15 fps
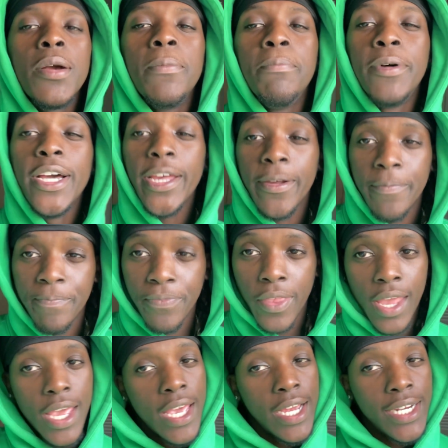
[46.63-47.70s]
but
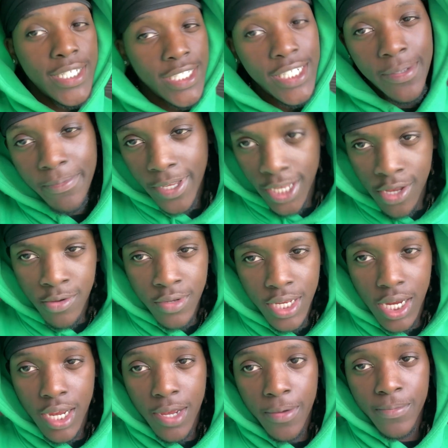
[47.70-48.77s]
this is me and you
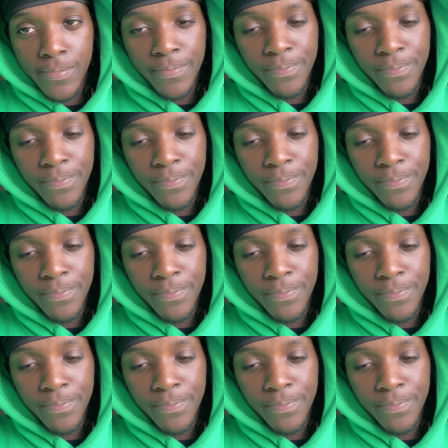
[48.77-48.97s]
time.